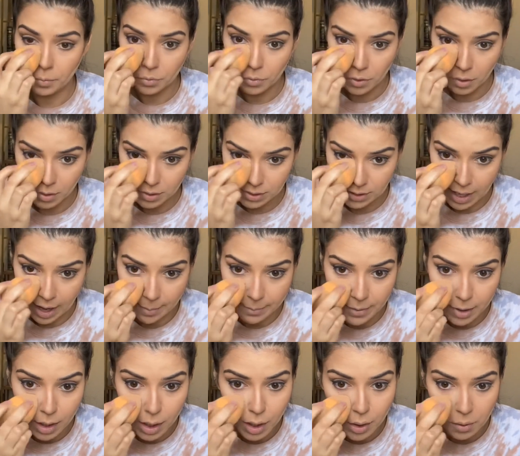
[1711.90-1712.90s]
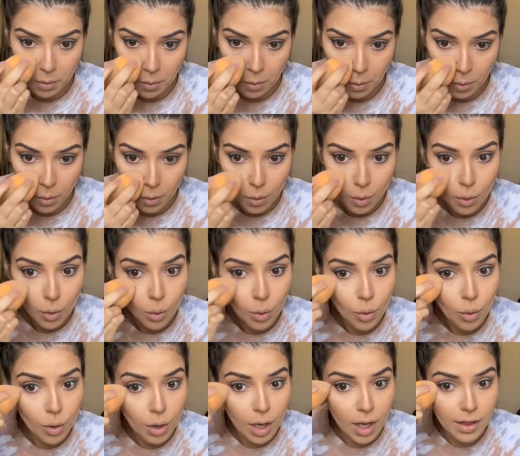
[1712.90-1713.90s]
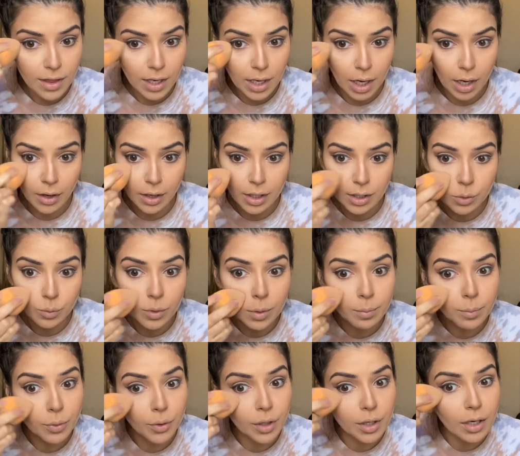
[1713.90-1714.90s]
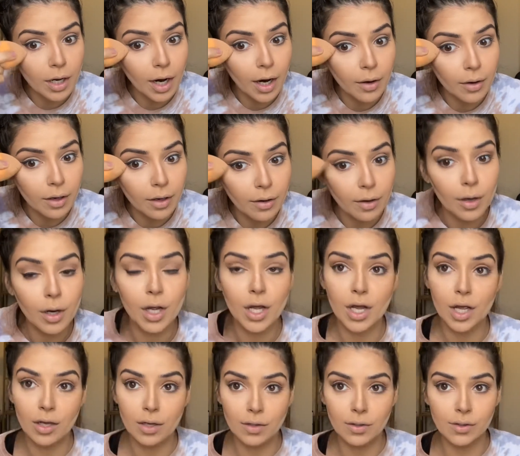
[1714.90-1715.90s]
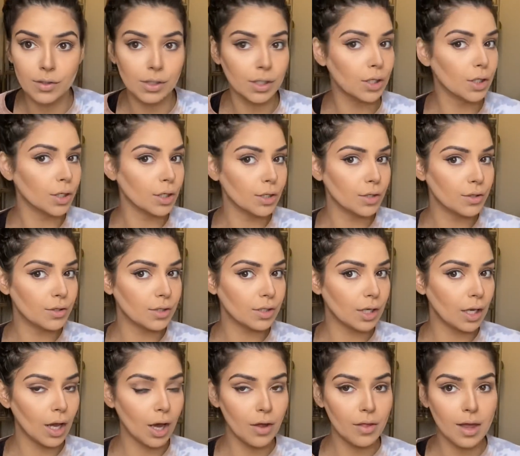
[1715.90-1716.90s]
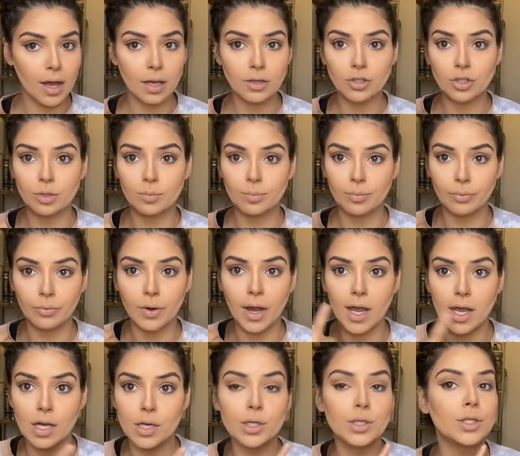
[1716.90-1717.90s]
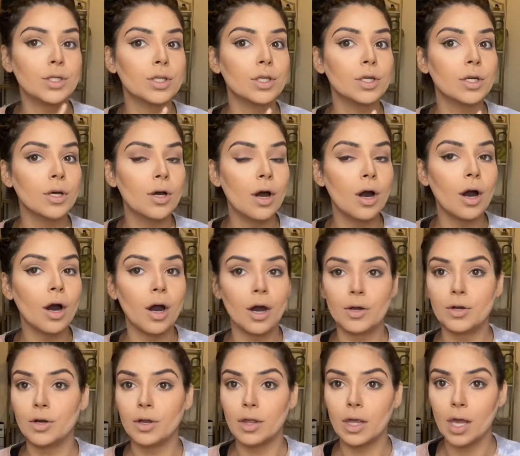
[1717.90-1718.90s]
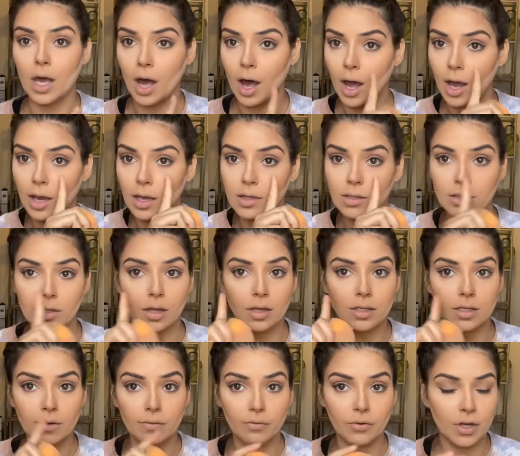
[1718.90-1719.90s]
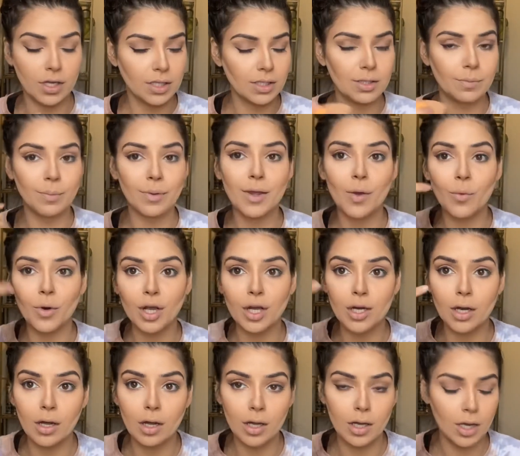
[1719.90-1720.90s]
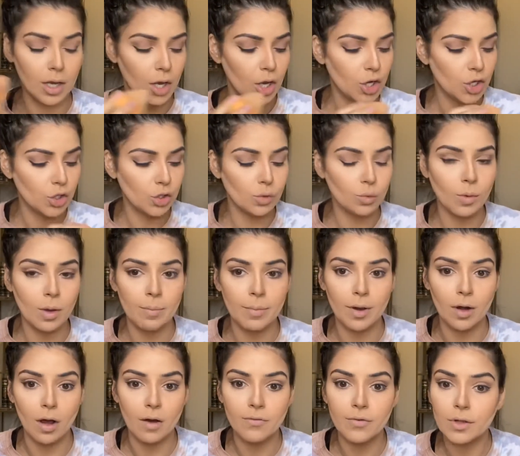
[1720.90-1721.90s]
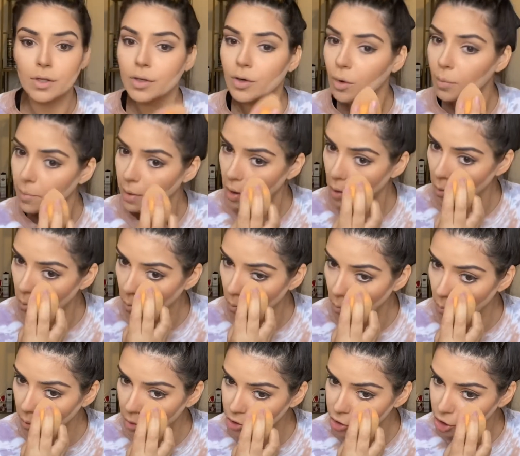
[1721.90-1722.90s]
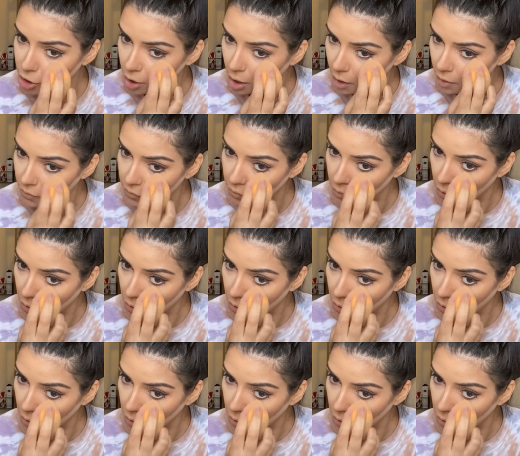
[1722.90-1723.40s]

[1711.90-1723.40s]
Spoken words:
tap it in the areas we put our concealer. You see how that just brightened under the eyes, the difference? But then we're gonna sweep it off a little bit, brush it off.